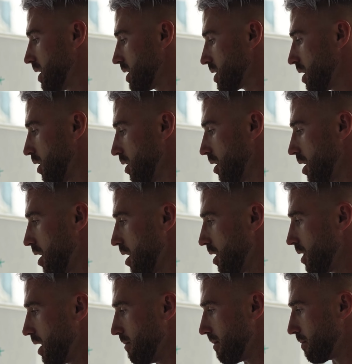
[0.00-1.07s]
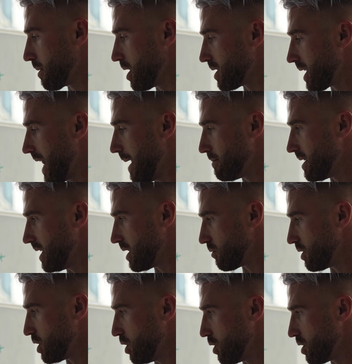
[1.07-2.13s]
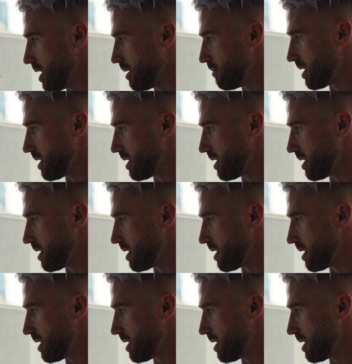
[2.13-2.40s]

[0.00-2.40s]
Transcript: So the, because leptin is reducing,